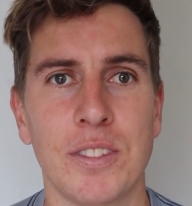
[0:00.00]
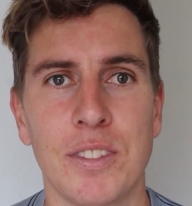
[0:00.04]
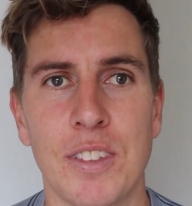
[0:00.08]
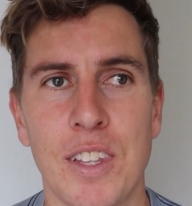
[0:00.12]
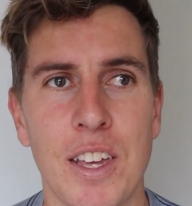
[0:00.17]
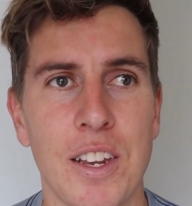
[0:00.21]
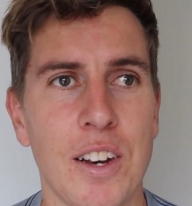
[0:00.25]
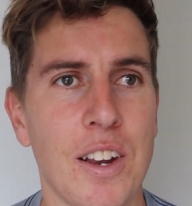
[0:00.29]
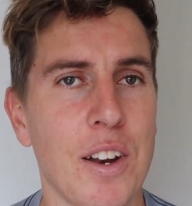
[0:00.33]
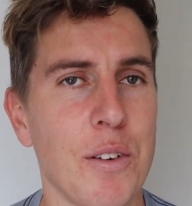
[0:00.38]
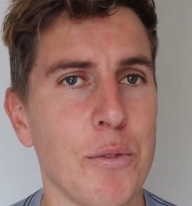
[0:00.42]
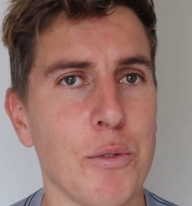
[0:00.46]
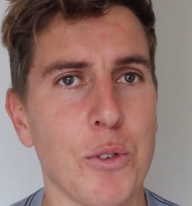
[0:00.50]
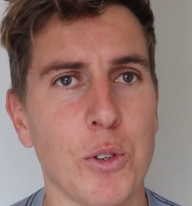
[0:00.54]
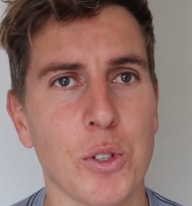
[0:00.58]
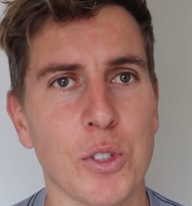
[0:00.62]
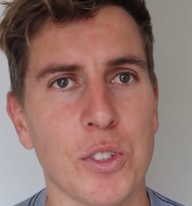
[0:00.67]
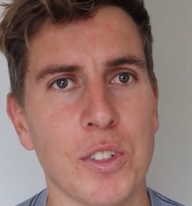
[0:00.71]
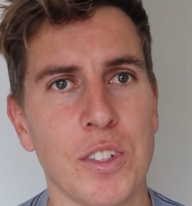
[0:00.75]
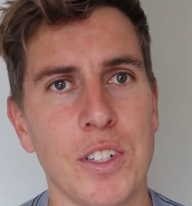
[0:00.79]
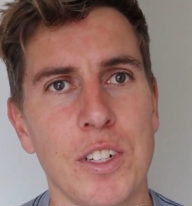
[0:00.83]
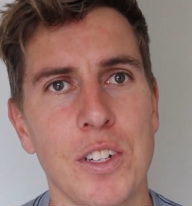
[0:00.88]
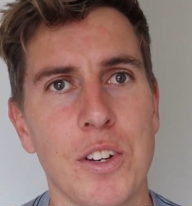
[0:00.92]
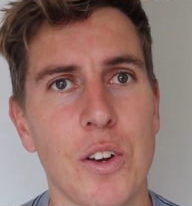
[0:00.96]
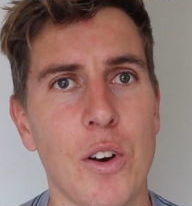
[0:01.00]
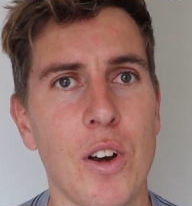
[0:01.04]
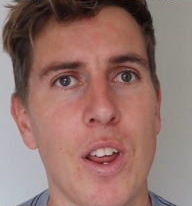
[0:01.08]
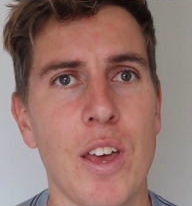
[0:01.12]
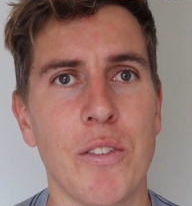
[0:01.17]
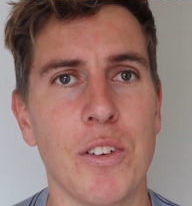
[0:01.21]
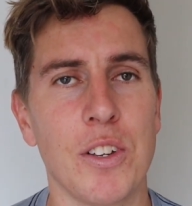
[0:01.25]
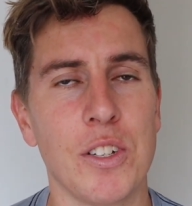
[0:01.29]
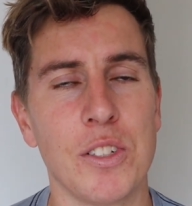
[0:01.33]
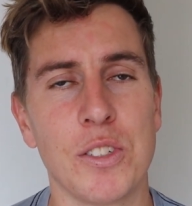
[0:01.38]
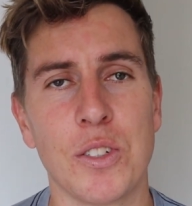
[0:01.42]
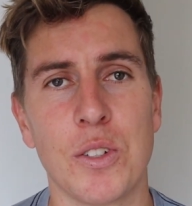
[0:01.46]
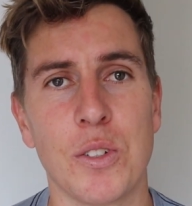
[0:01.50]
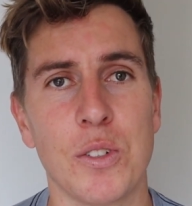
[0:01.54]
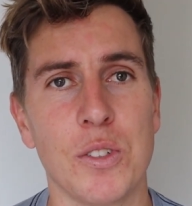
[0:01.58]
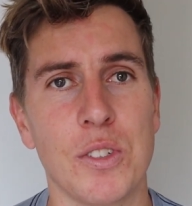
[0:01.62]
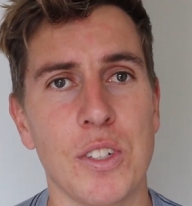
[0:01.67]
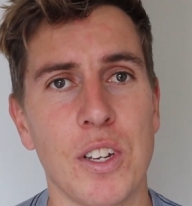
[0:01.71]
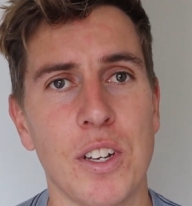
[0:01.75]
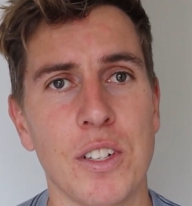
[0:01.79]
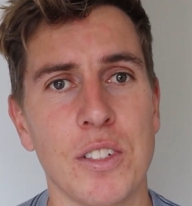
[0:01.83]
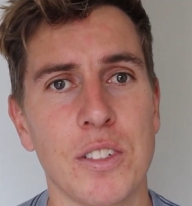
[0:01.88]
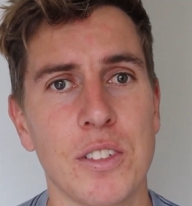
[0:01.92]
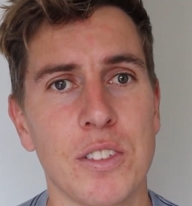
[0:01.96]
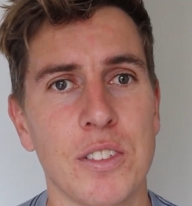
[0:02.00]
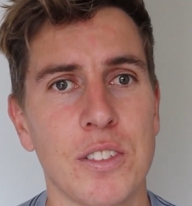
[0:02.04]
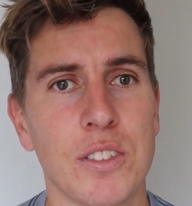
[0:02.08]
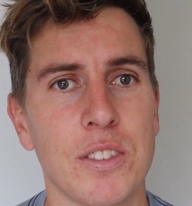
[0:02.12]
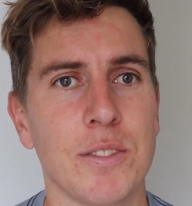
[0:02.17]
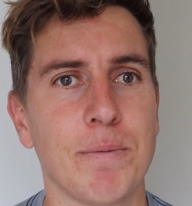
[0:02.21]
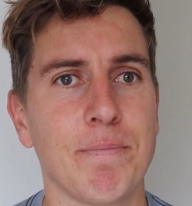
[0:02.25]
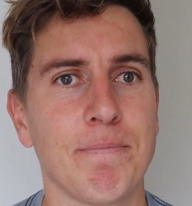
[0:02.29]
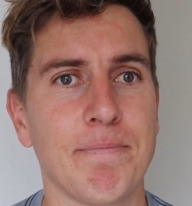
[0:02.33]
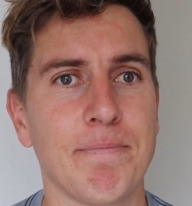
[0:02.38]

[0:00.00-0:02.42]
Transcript: that unfortunately don't have it as good as us.